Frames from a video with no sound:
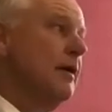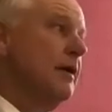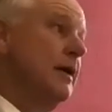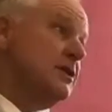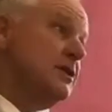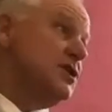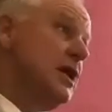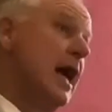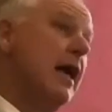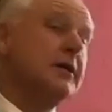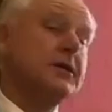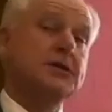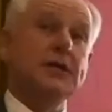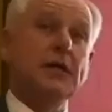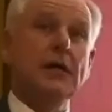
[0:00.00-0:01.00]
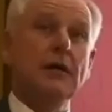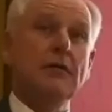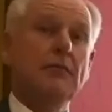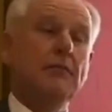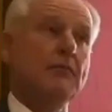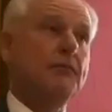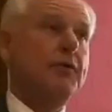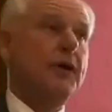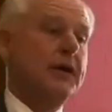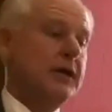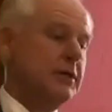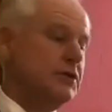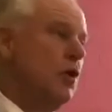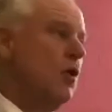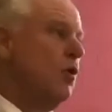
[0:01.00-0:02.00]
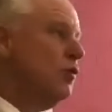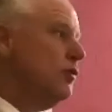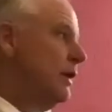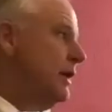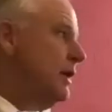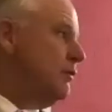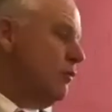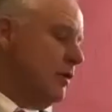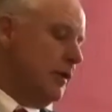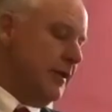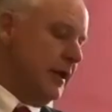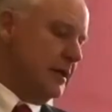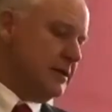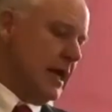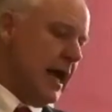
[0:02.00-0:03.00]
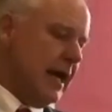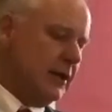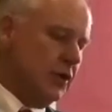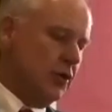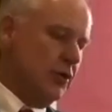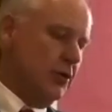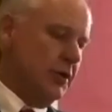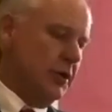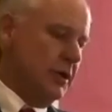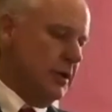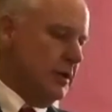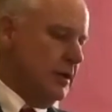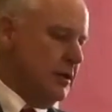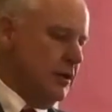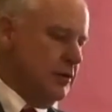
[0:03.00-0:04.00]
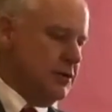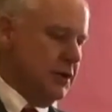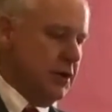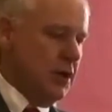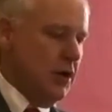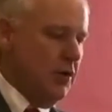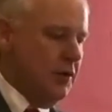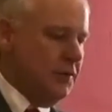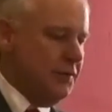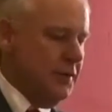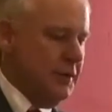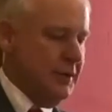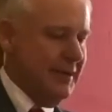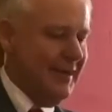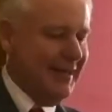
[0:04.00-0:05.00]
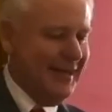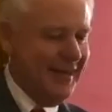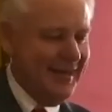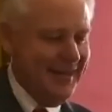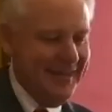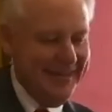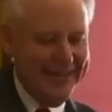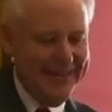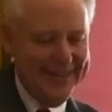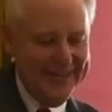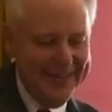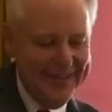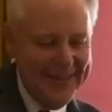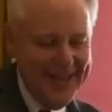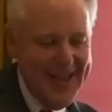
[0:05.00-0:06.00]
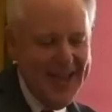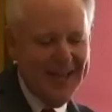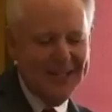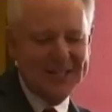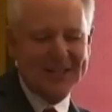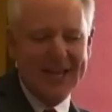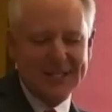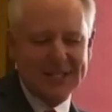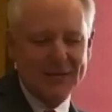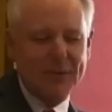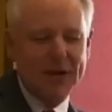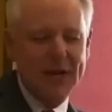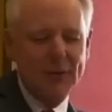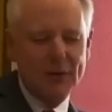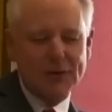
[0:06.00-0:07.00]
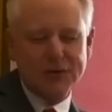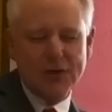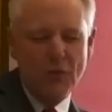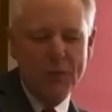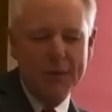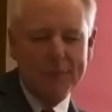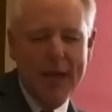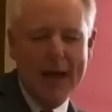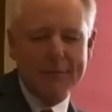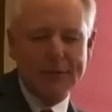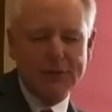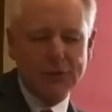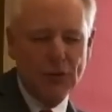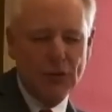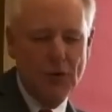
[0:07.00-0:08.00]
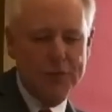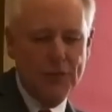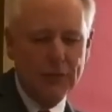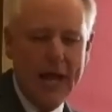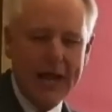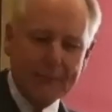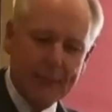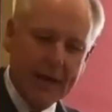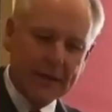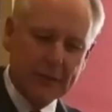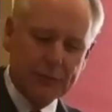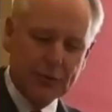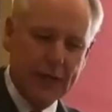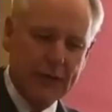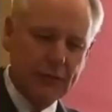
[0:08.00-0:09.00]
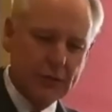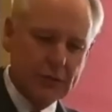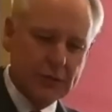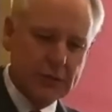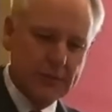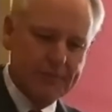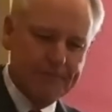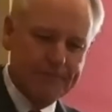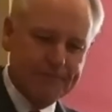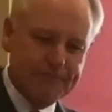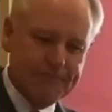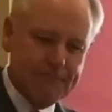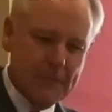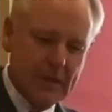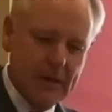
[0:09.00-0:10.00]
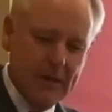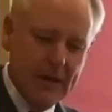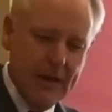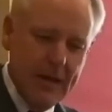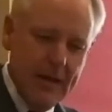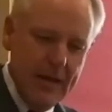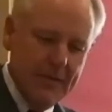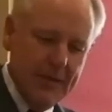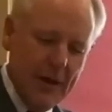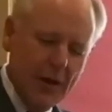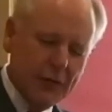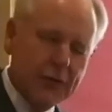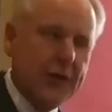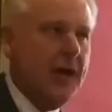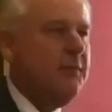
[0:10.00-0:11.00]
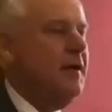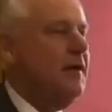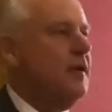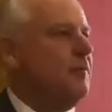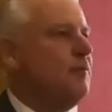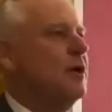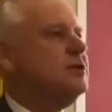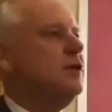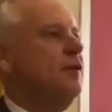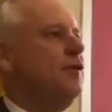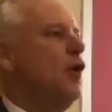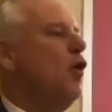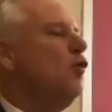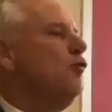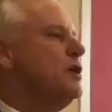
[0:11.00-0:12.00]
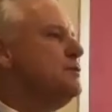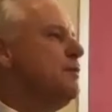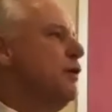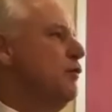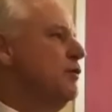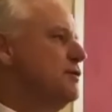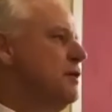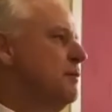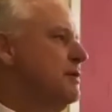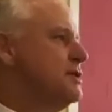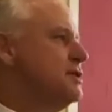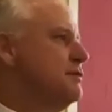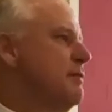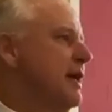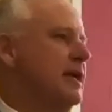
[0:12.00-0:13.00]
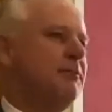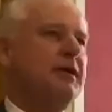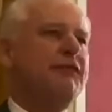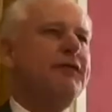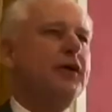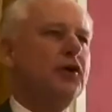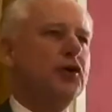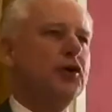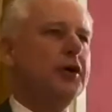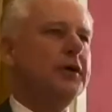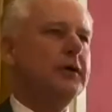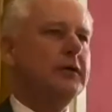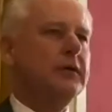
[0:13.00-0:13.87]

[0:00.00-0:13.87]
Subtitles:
It's challenging, but it's holy. And one of the things I learned years ago is that just like somebody once told me Baptists were a group of like-minded believers, they also gave me the impression that the Holy Spirit was in the business of making me feel good.